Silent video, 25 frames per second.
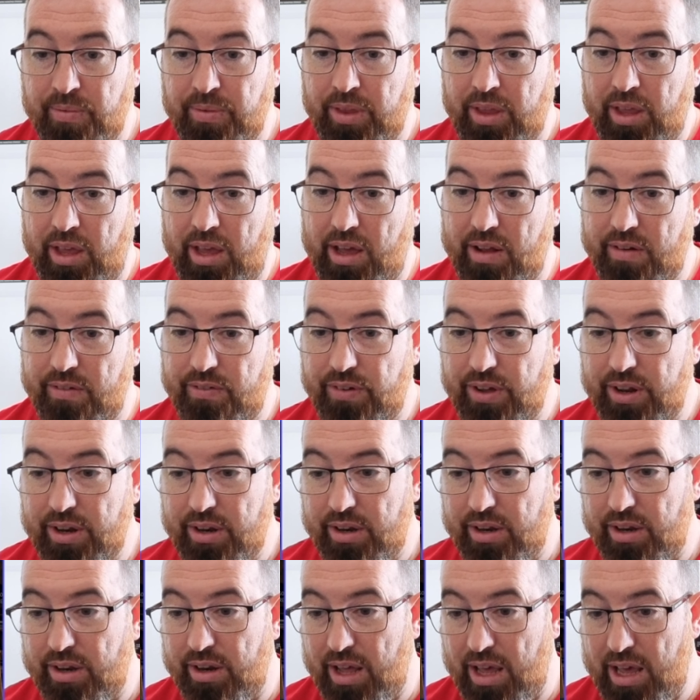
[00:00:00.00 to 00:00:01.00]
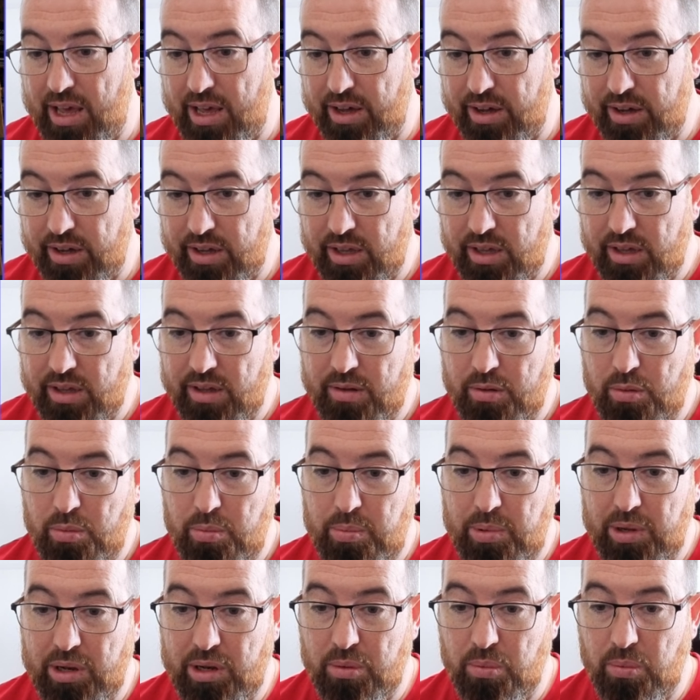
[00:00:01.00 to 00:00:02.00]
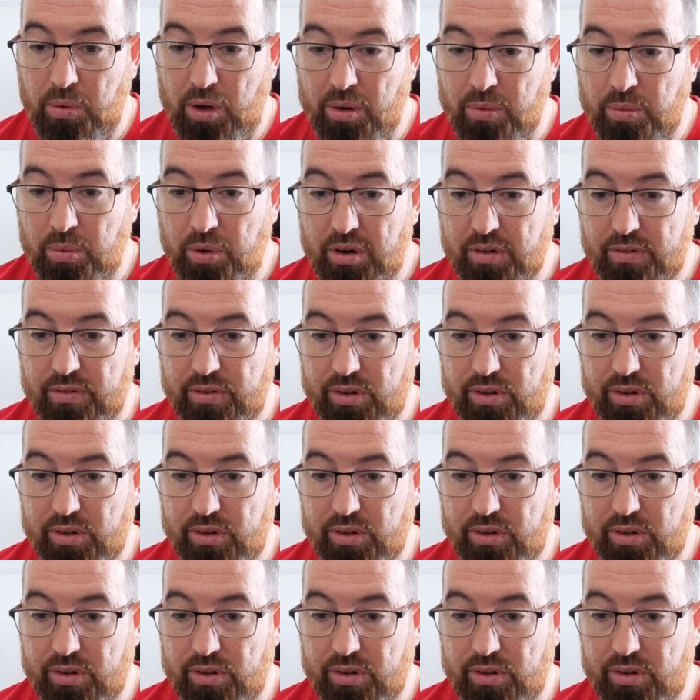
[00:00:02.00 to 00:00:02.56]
and fed it to AI. Built one workflow,